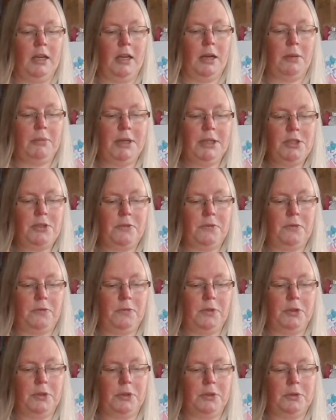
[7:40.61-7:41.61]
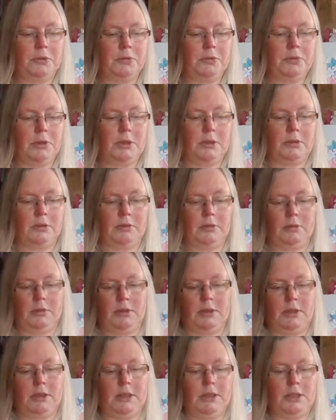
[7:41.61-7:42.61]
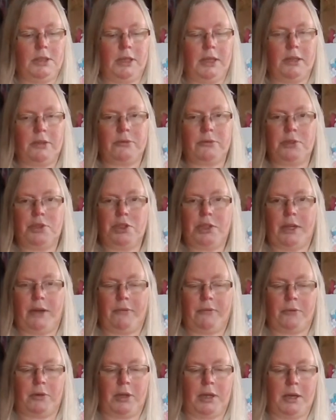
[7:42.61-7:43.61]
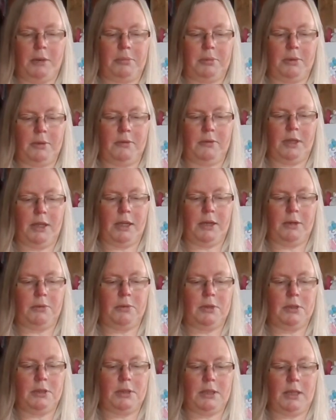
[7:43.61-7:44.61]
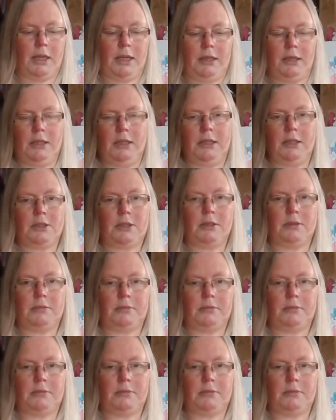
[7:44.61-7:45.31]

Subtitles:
A bunch of girls sit together and chat for a couple of hours and knit